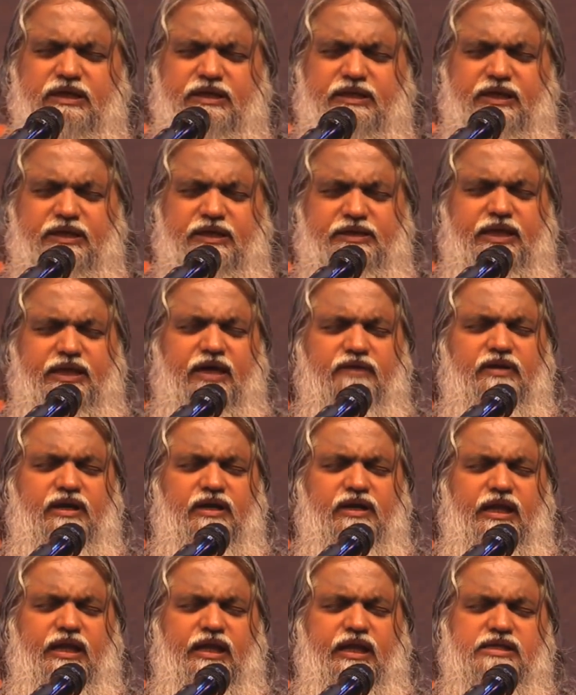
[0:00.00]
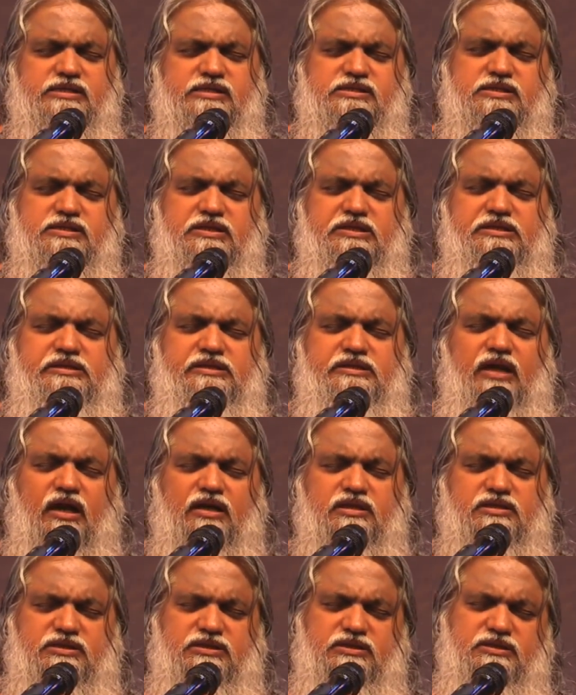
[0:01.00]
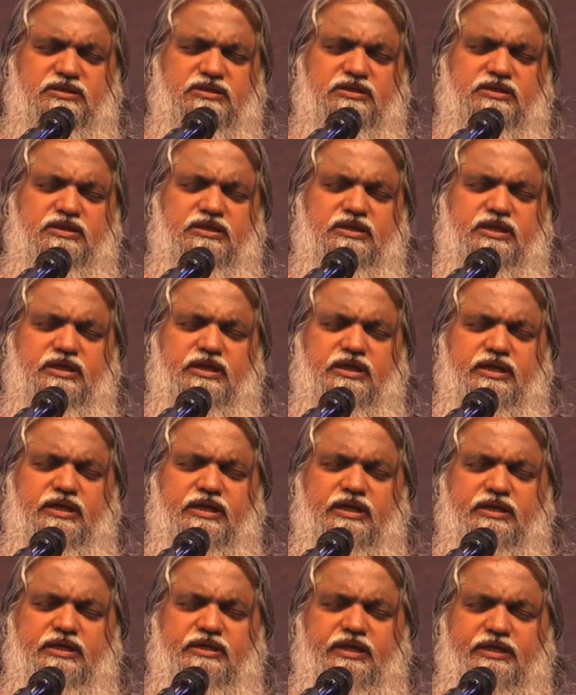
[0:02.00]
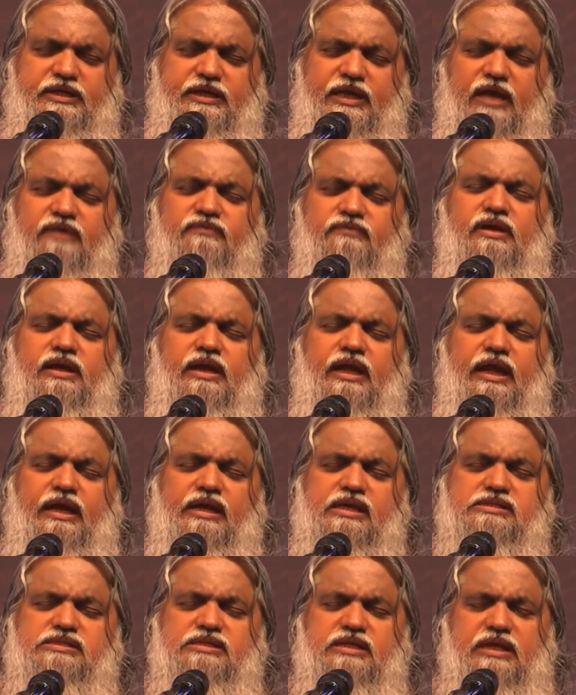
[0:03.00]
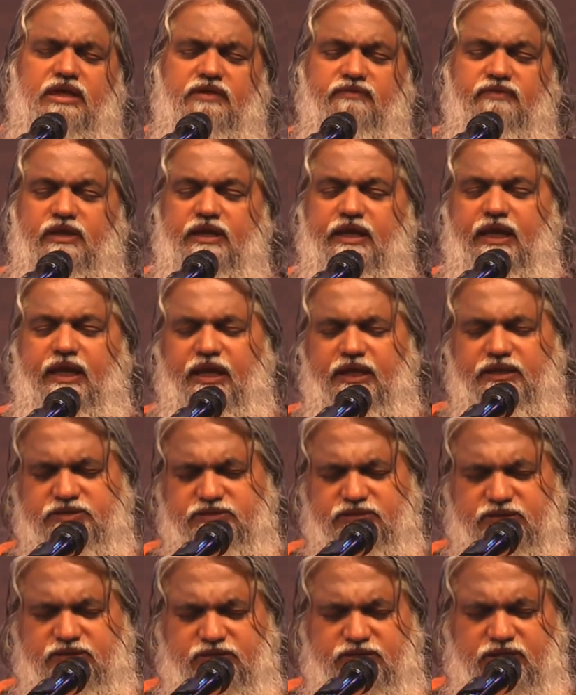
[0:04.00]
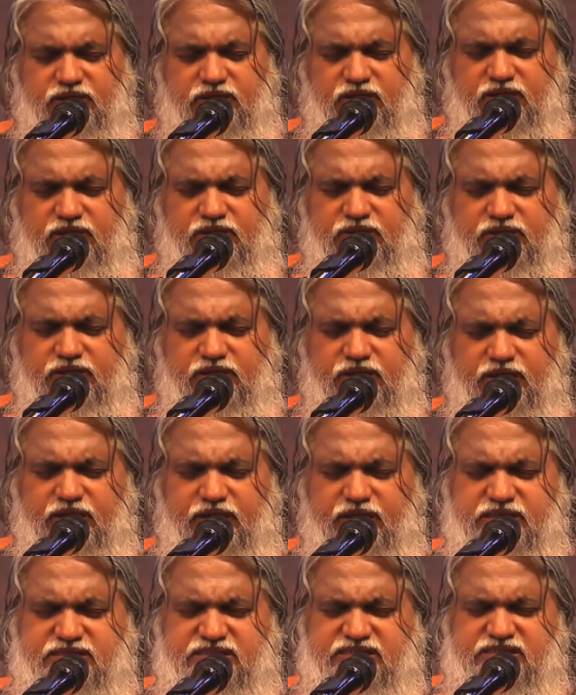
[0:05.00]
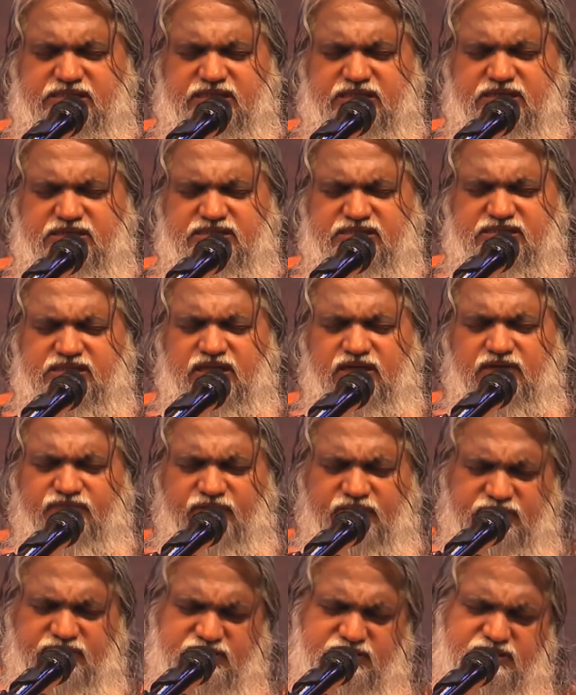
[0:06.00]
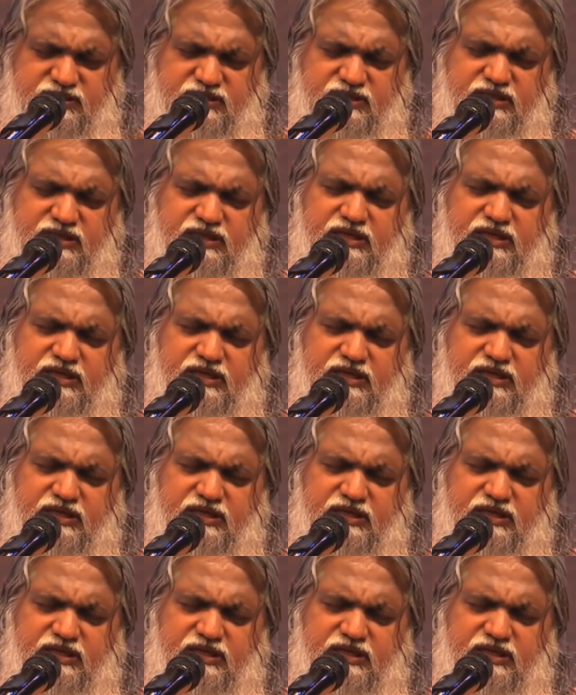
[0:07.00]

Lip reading: The devil has ducked. The devil and his evil angel, his servants,